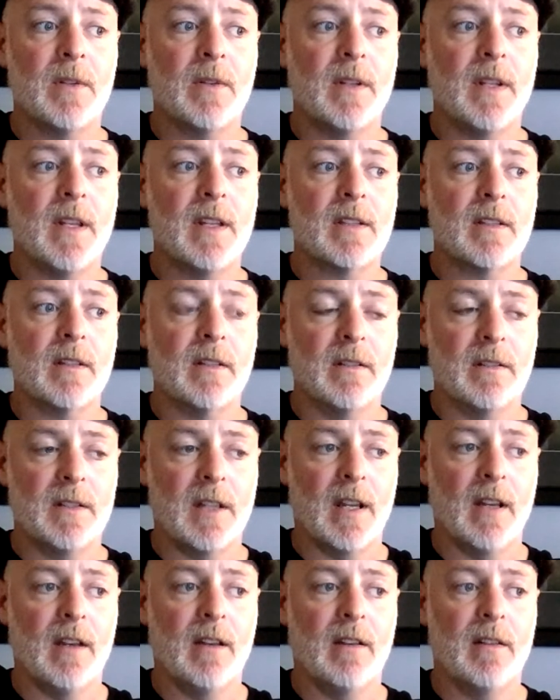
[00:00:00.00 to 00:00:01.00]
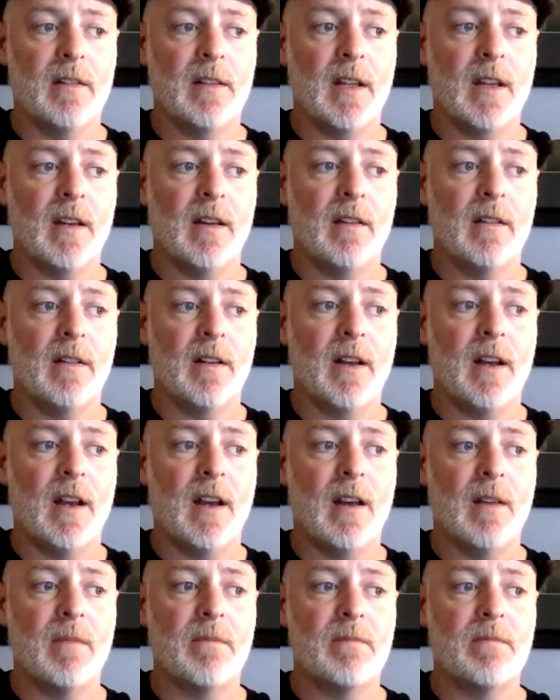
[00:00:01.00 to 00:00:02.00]
that, so I'm going down, down,
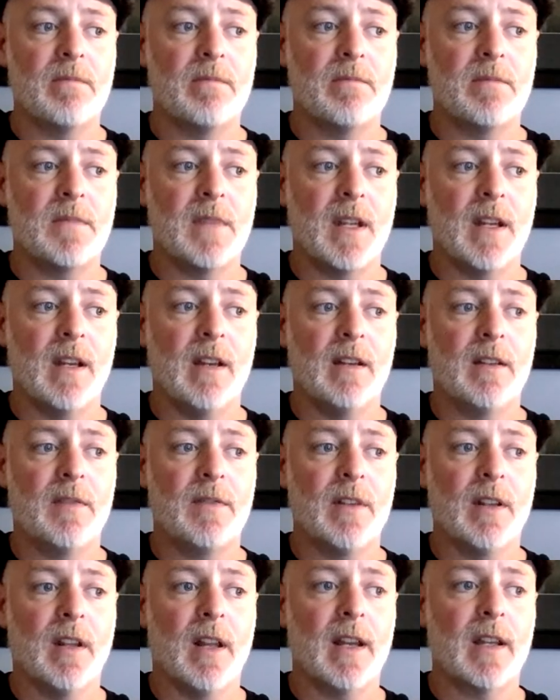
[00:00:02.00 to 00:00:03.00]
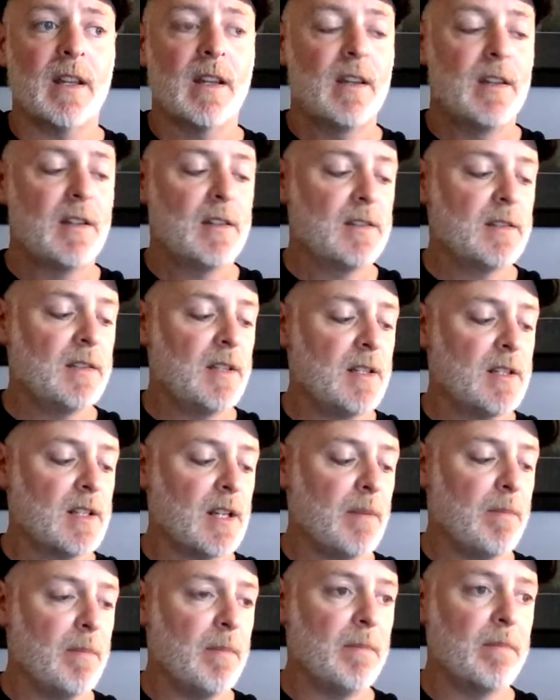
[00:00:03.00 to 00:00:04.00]
up, down, if you like. C
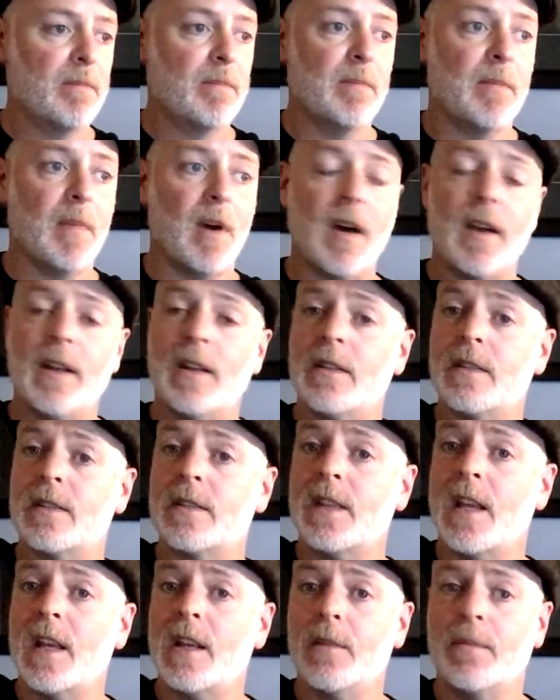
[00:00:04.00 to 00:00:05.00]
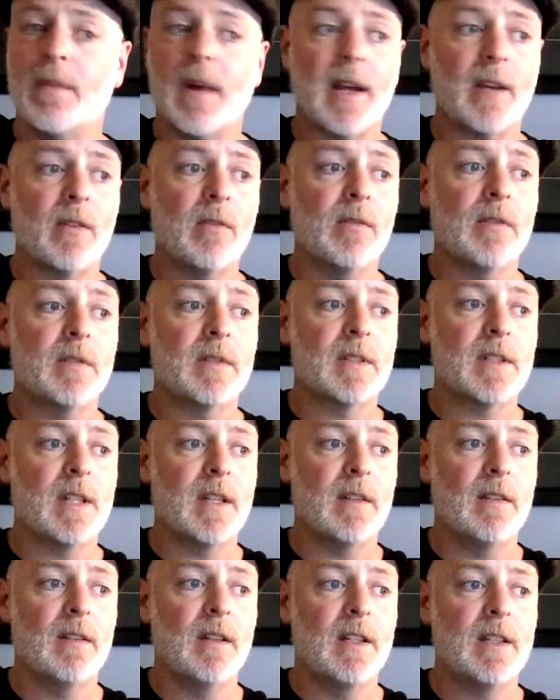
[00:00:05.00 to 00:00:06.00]
sharp minor at the standard bar chord, just
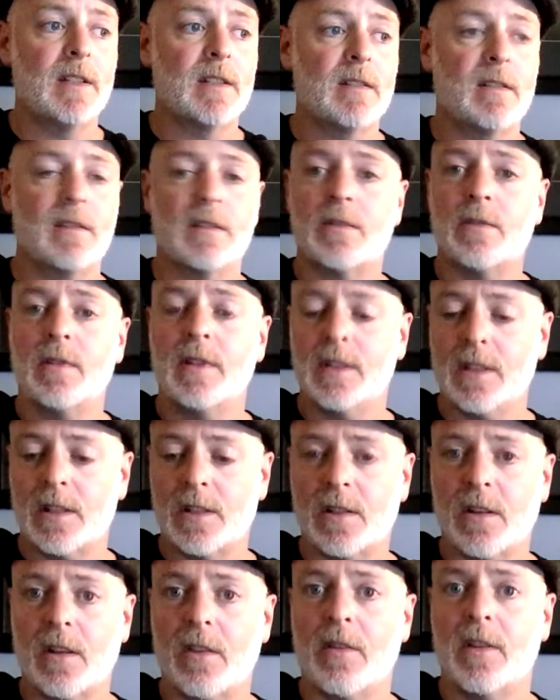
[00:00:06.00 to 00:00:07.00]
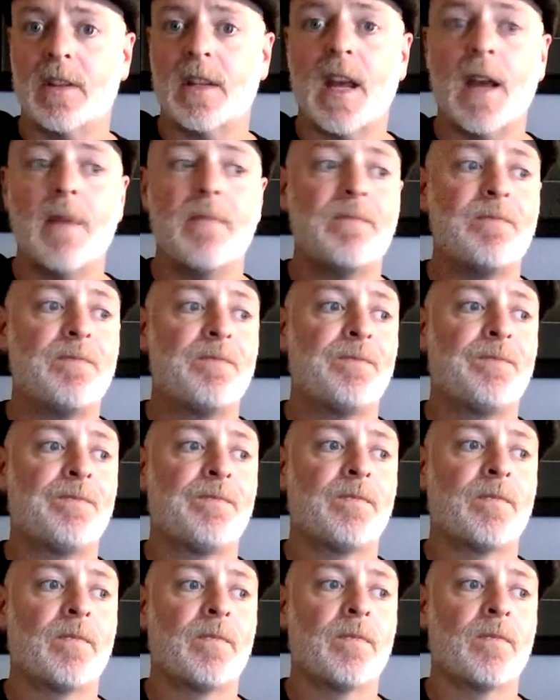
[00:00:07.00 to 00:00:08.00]
hitting these strings as shown in the tab.
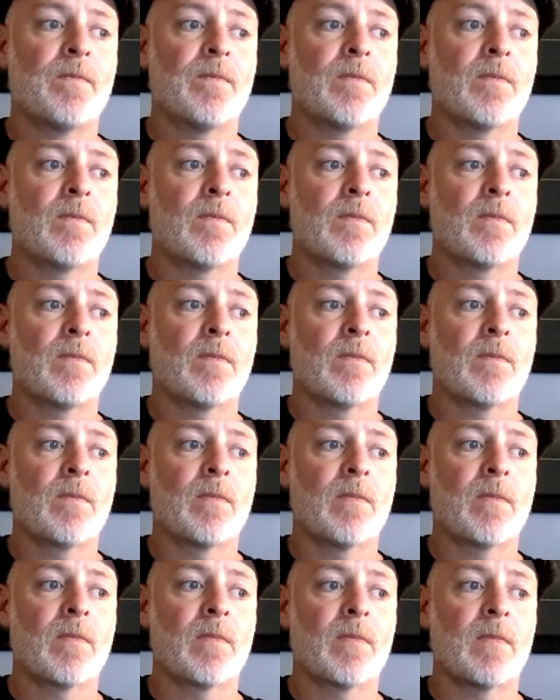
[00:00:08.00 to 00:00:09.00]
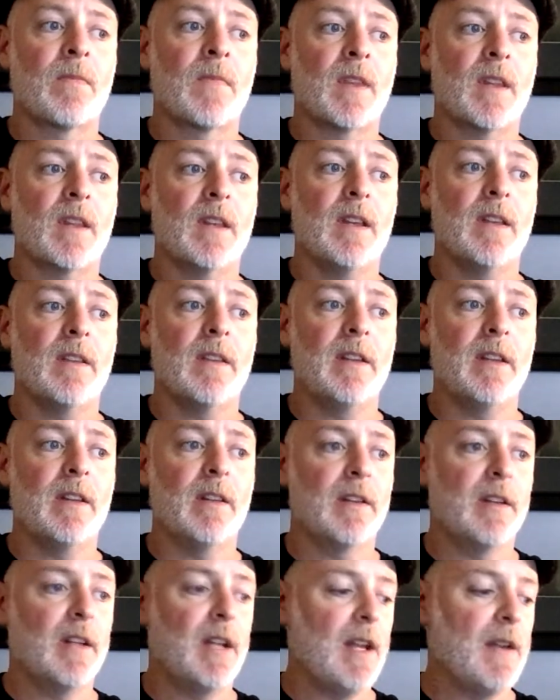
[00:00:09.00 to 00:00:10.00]
And then you've
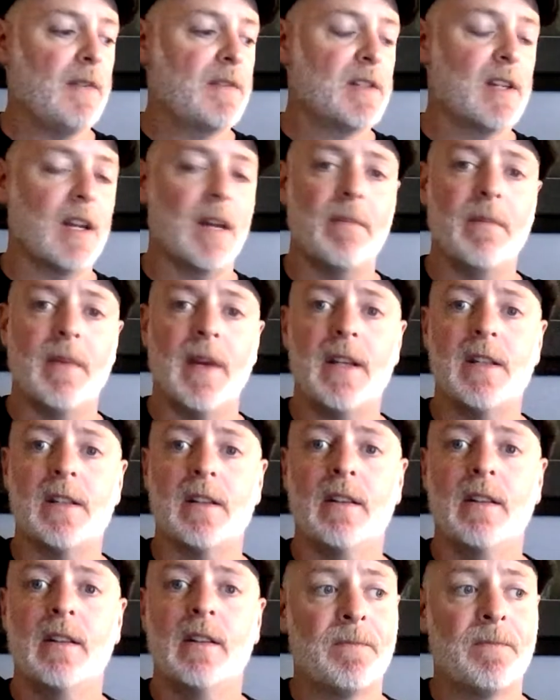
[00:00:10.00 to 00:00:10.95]
got an F sharp major.